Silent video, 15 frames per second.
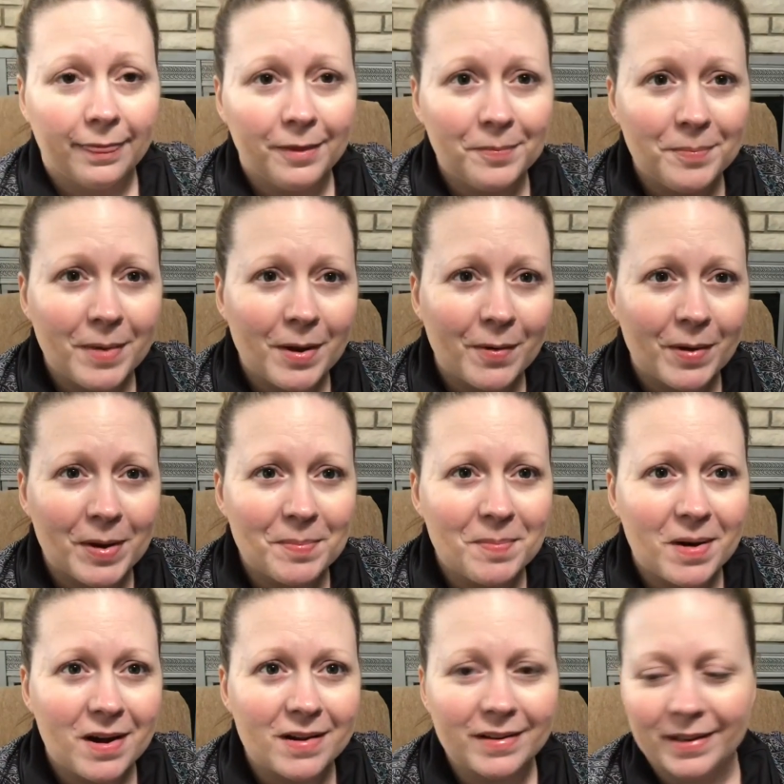The Merry
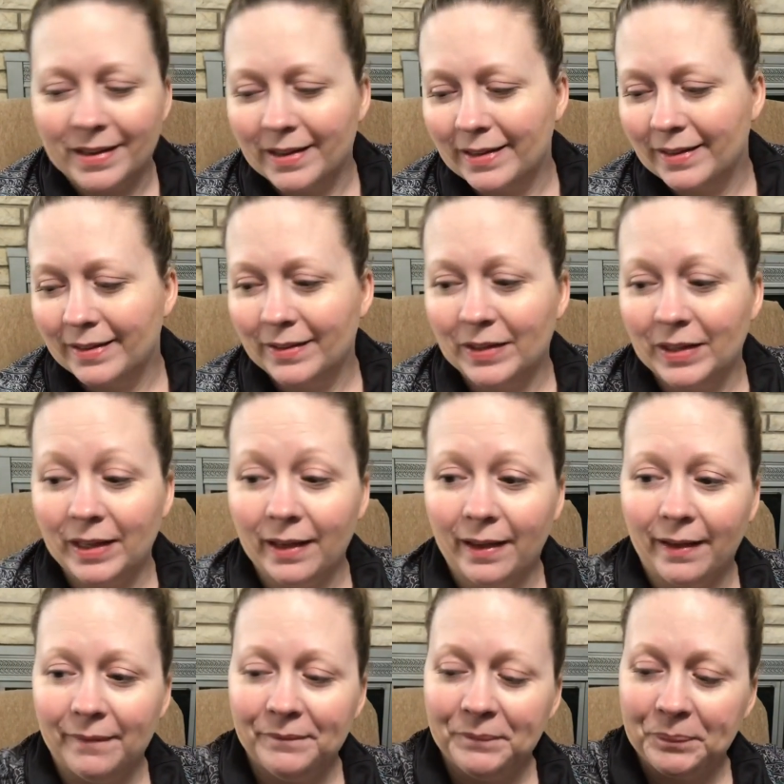Monk!
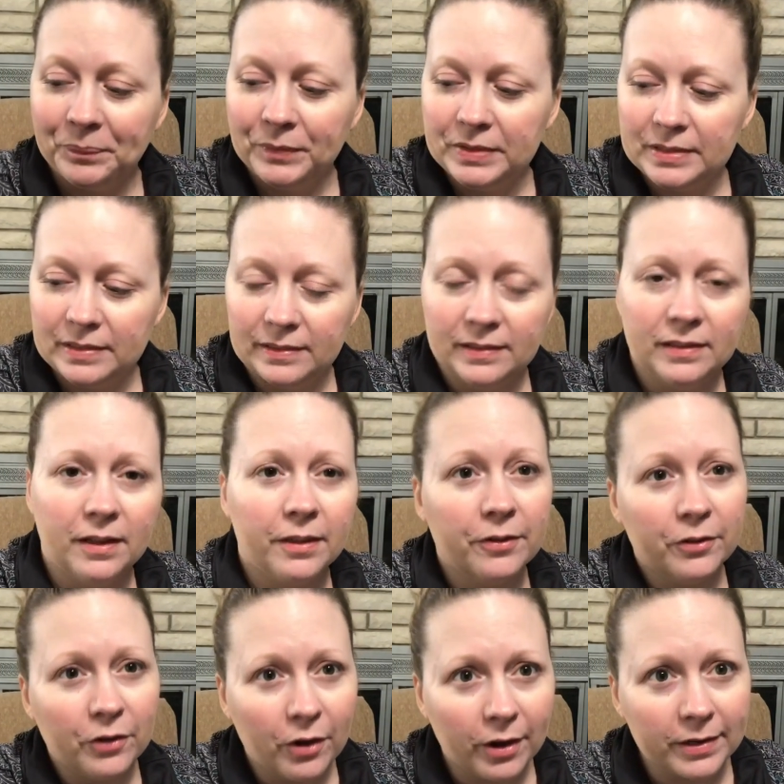Okay, this is
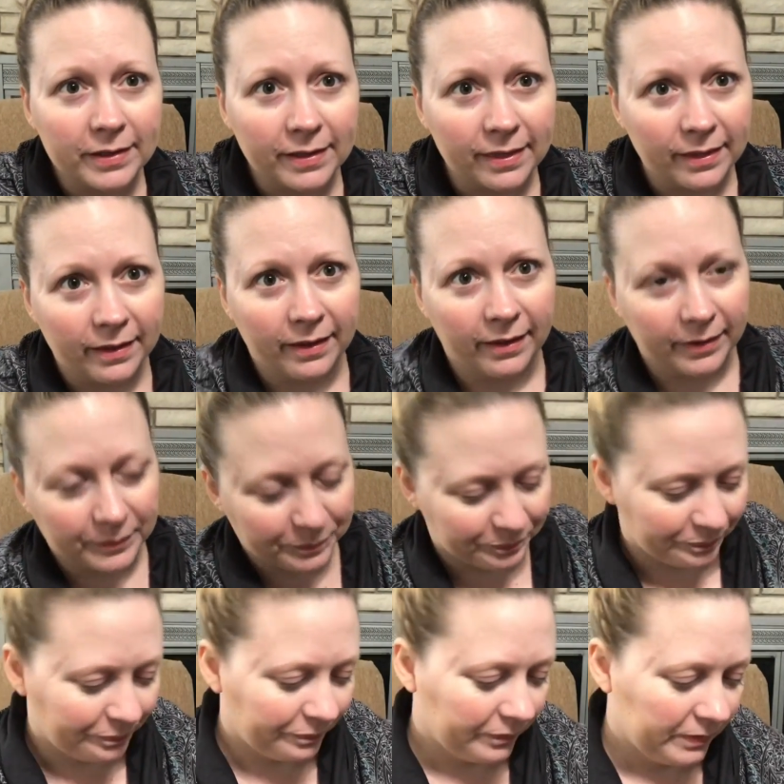another naughty thing.
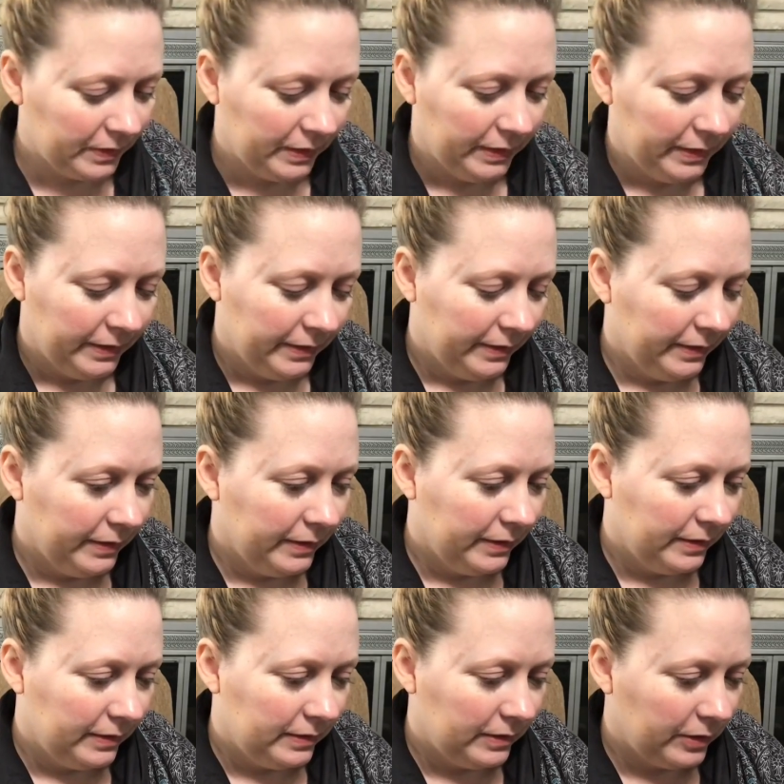
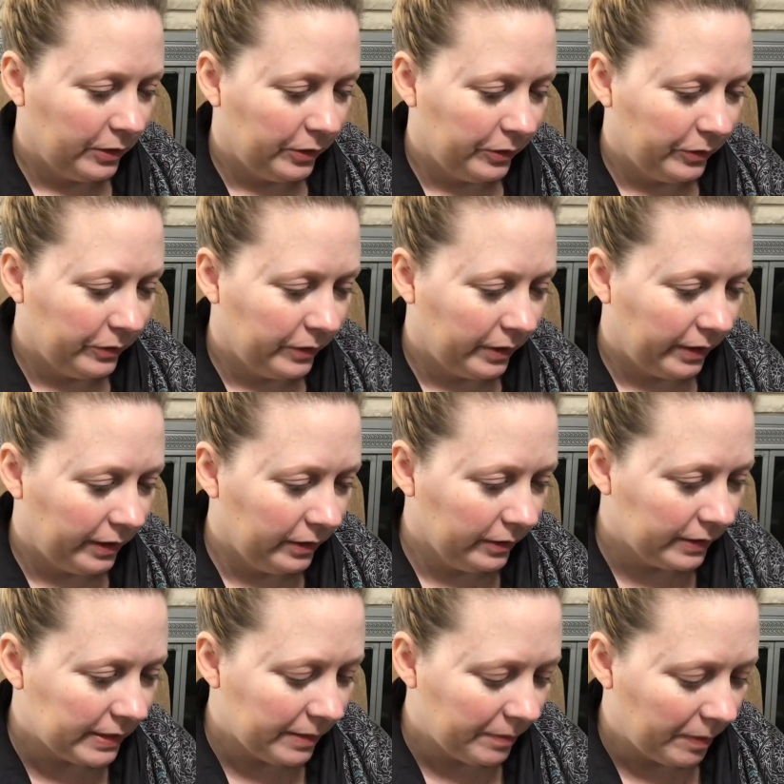So I
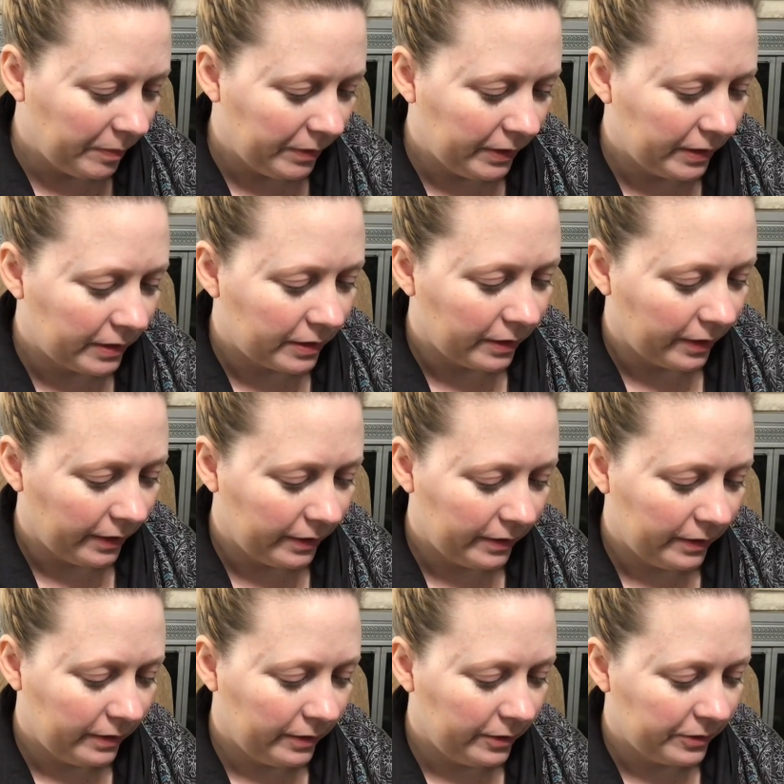looked him up on the internet,
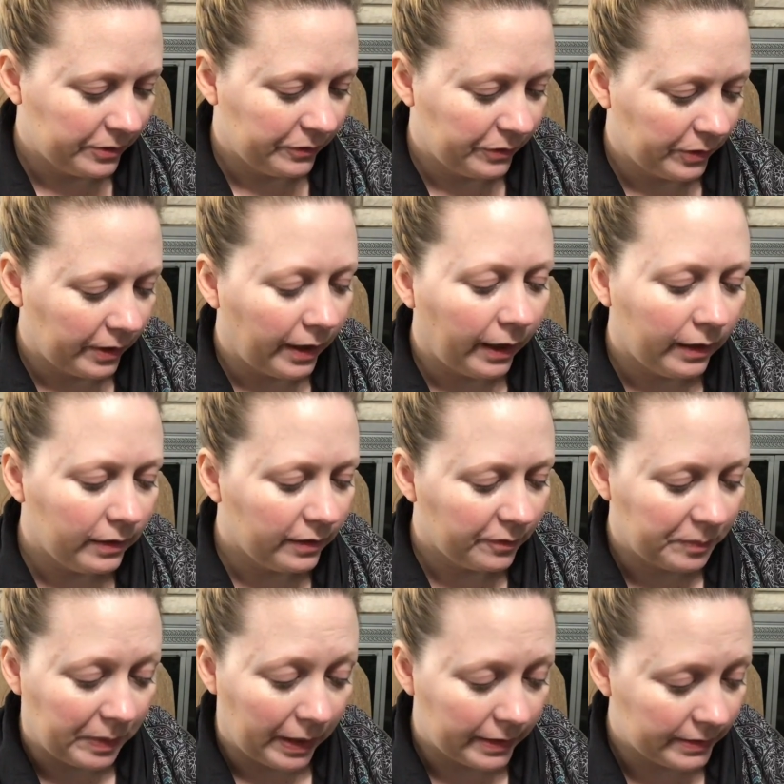and there's a variety
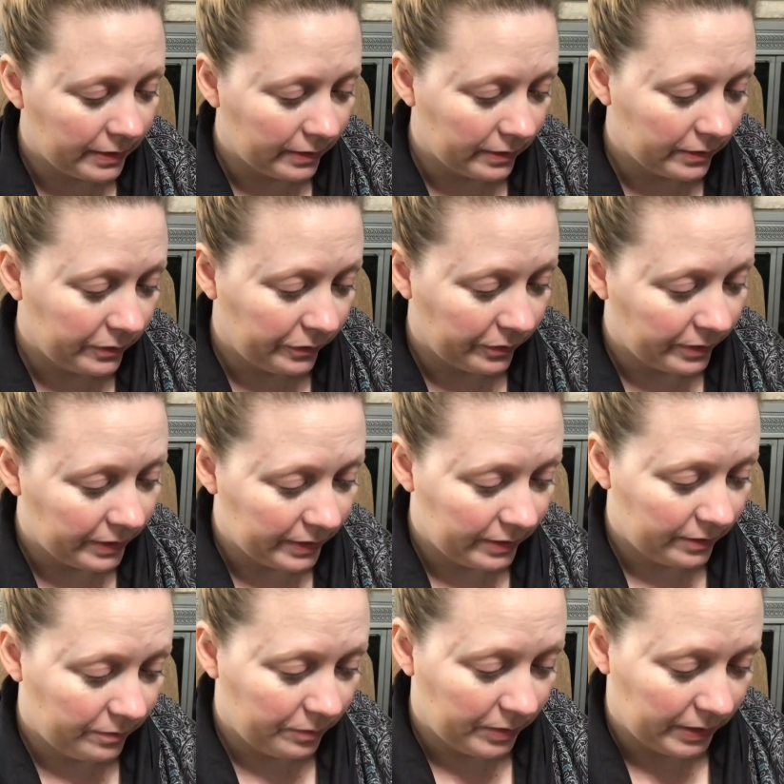of prices for this
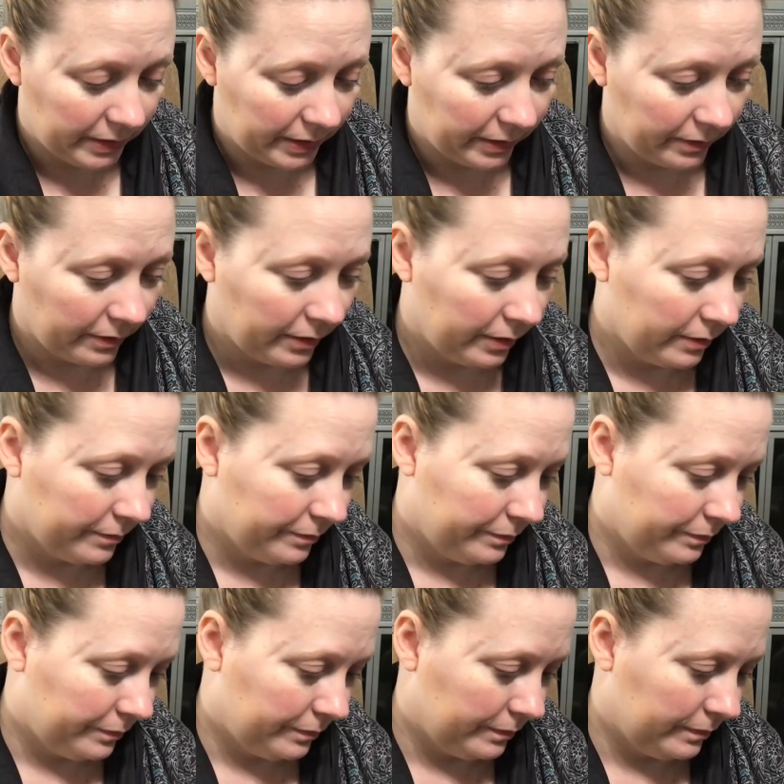particular
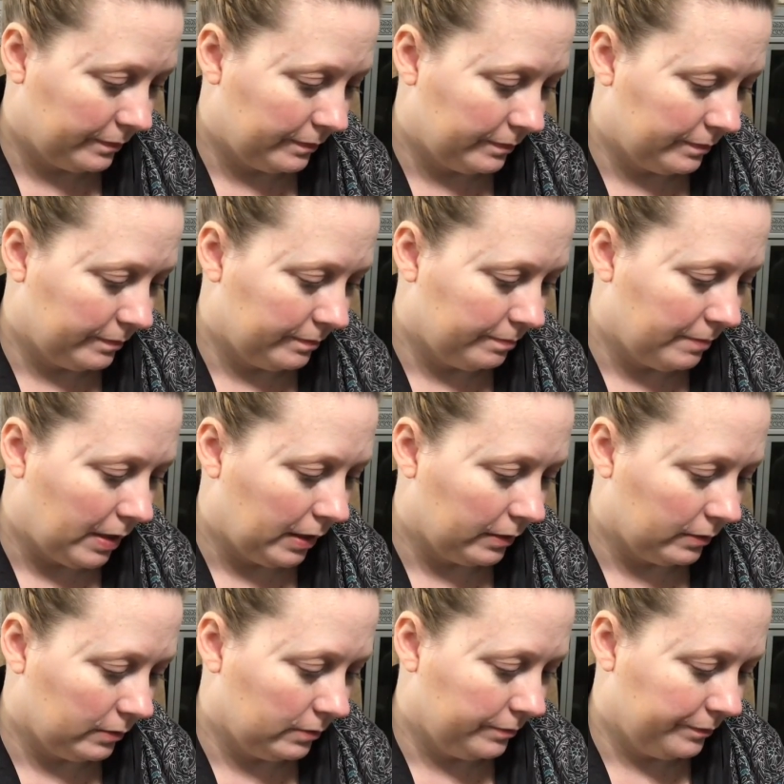
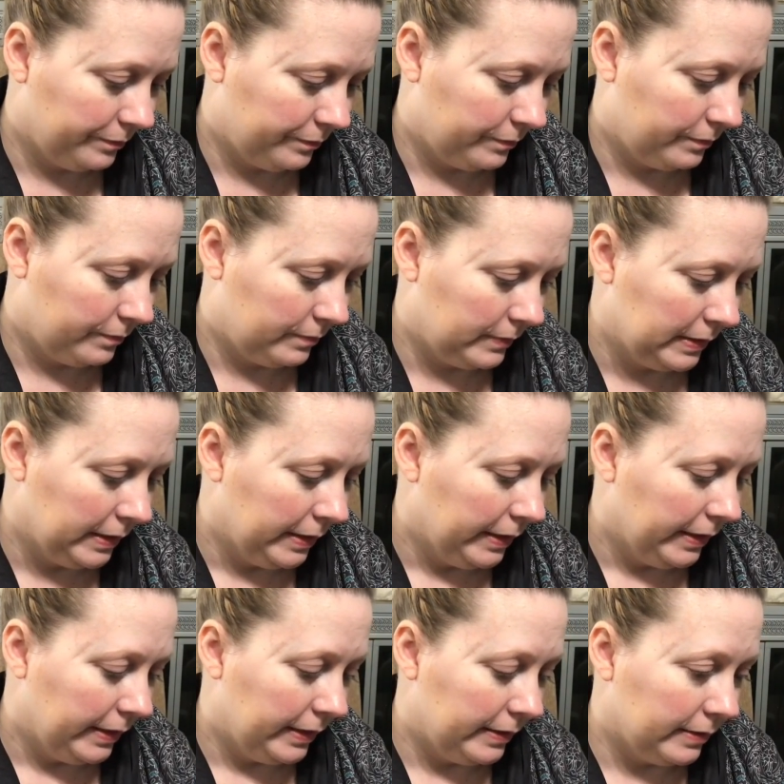model.
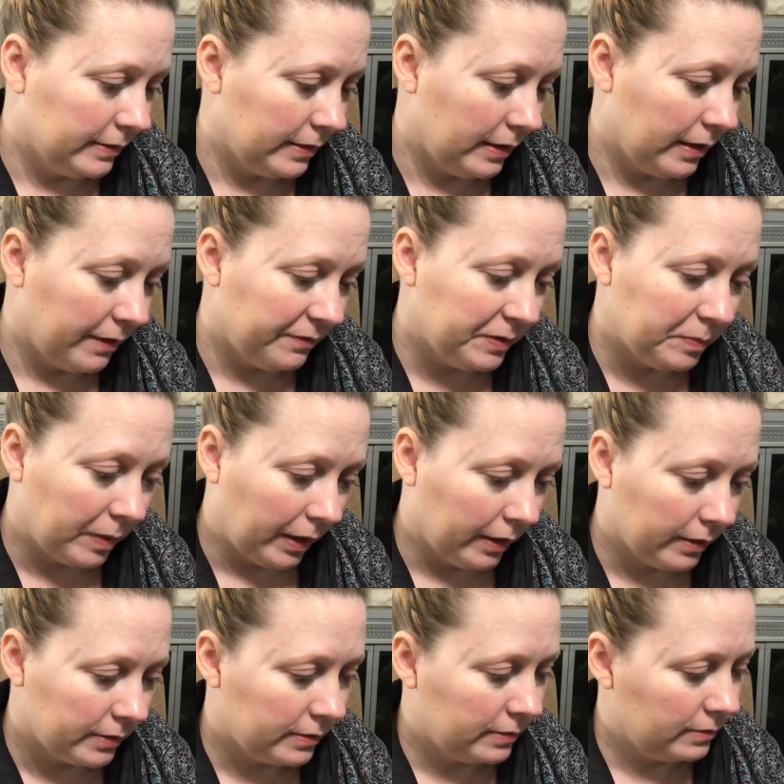He does not have his
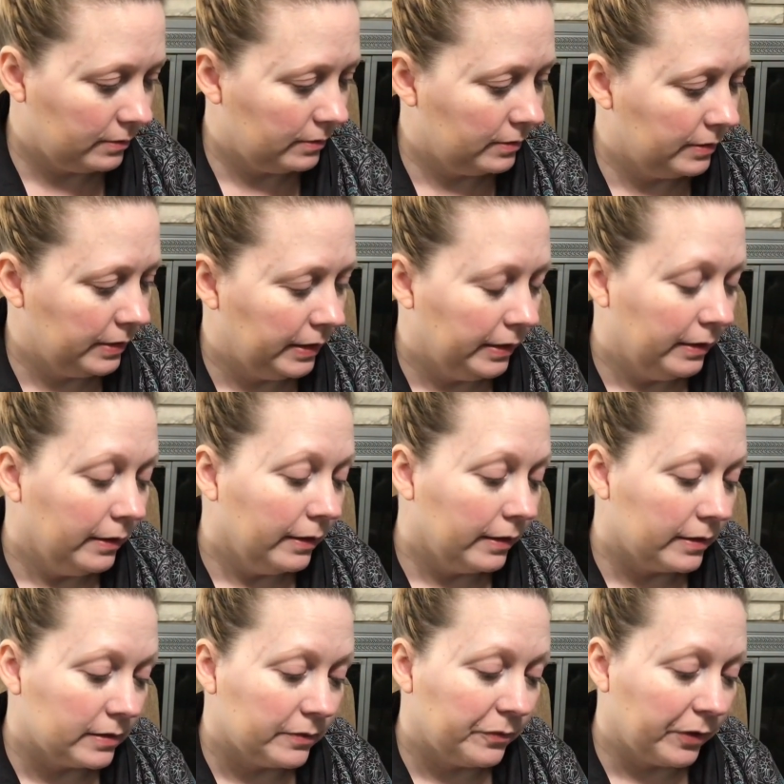box.
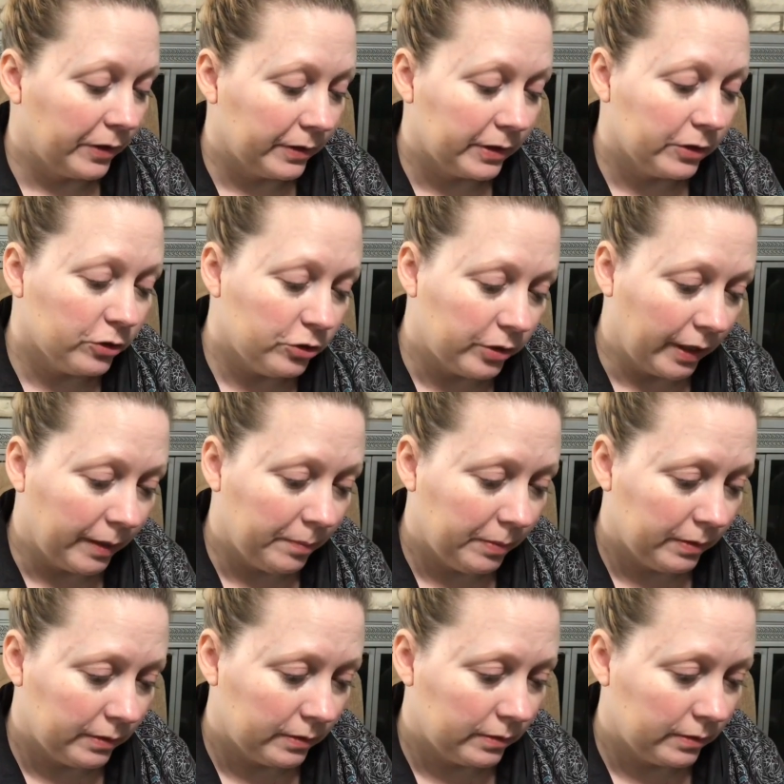He's in fairly good shape.